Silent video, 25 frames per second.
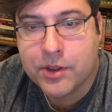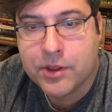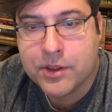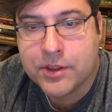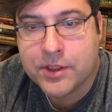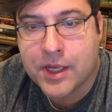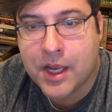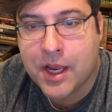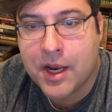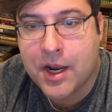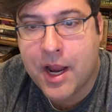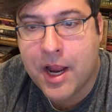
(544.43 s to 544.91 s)

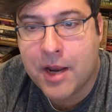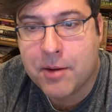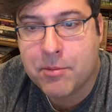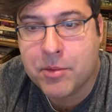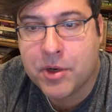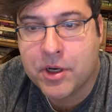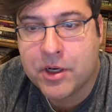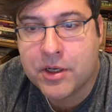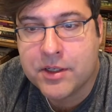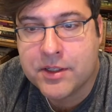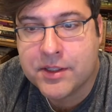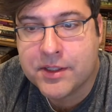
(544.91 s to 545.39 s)
said
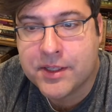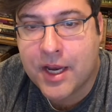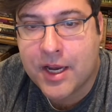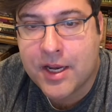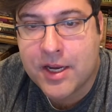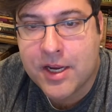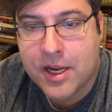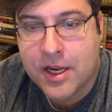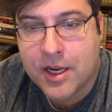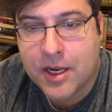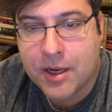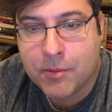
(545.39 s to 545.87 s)
Edmund,
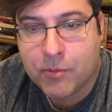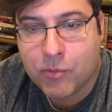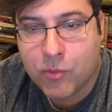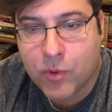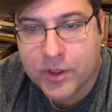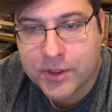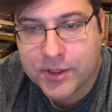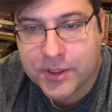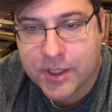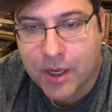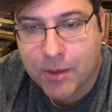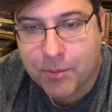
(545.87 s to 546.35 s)
steadying him.
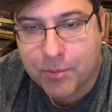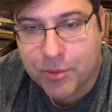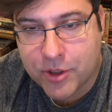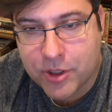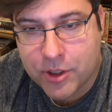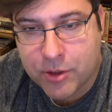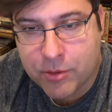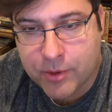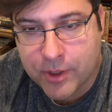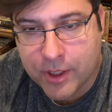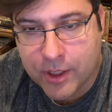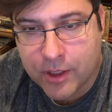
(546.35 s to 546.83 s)
"What's up? Are
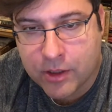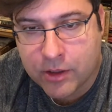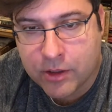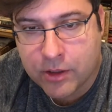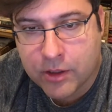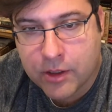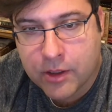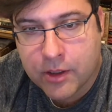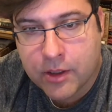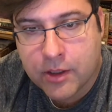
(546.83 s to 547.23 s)
you ill?"